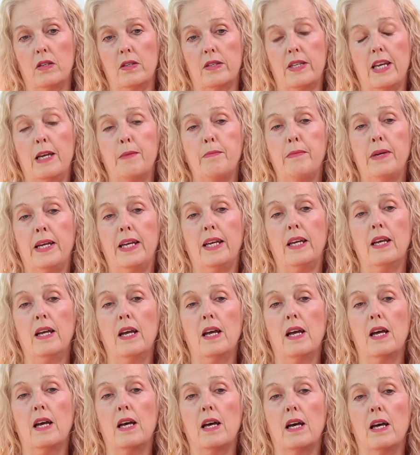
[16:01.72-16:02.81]
hit me.
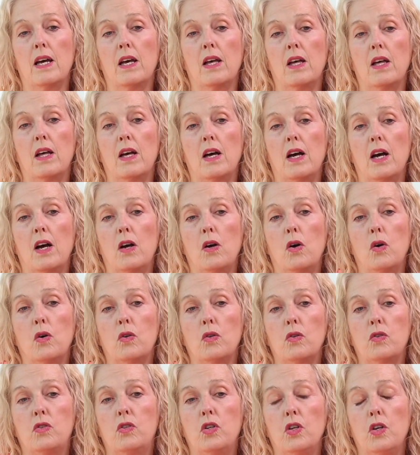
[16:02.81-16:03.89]

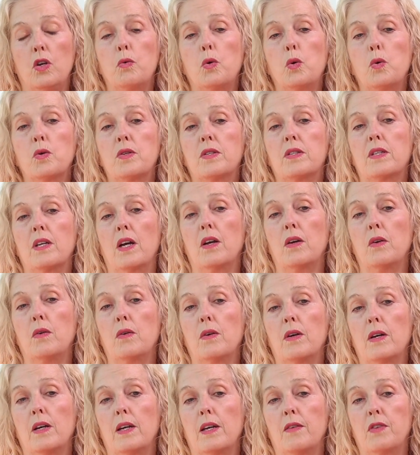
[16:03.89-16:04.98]
Do you also,
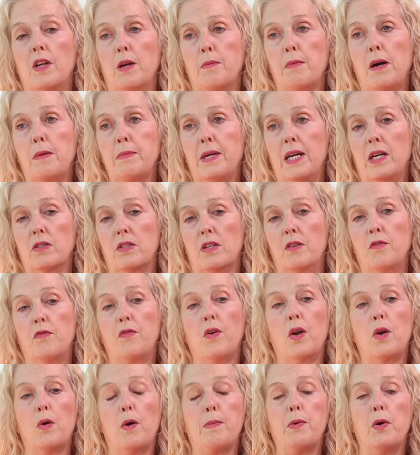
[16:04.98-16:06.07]
if you don't mind me asking
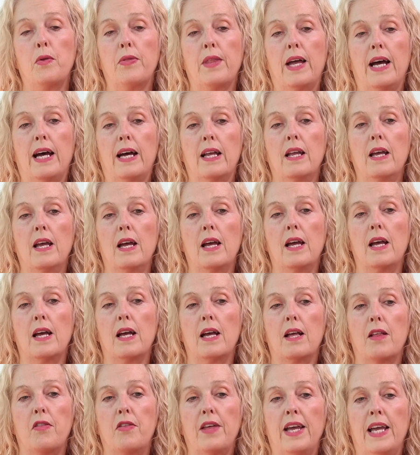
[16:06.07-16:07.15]
follow up on that,
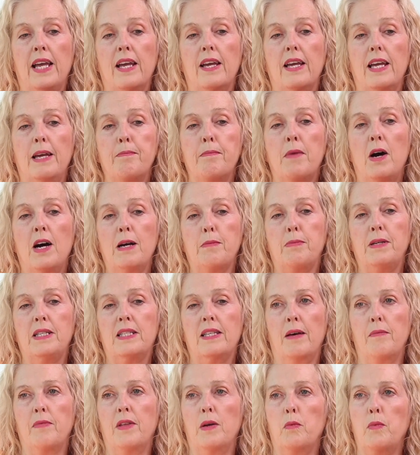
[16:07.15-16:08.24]
think it might be
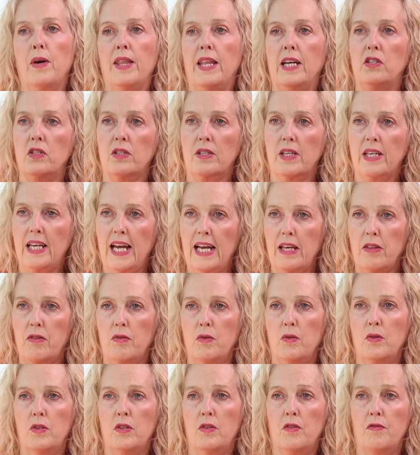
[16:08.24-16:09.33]
something where they just get
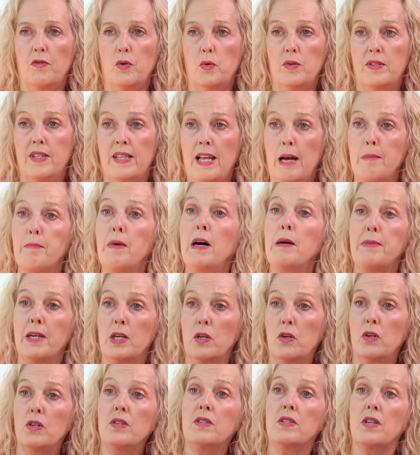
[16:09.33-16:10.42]
through the divorce? That might be a
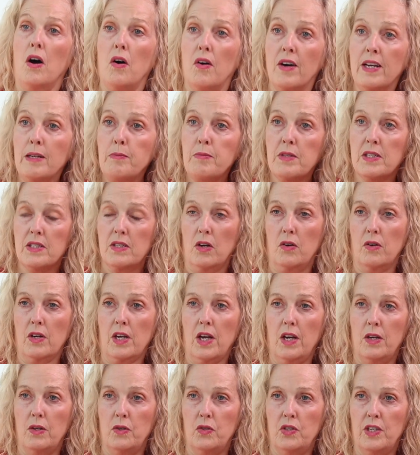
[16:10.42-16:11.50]
good time to start
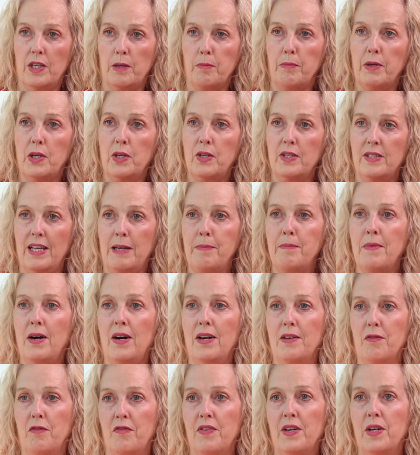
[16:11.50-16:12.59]
coaching because they
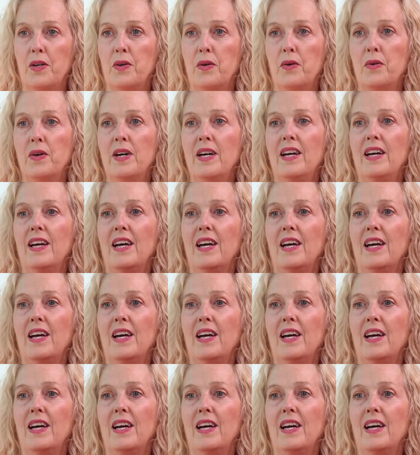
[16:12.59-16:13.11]
might feel,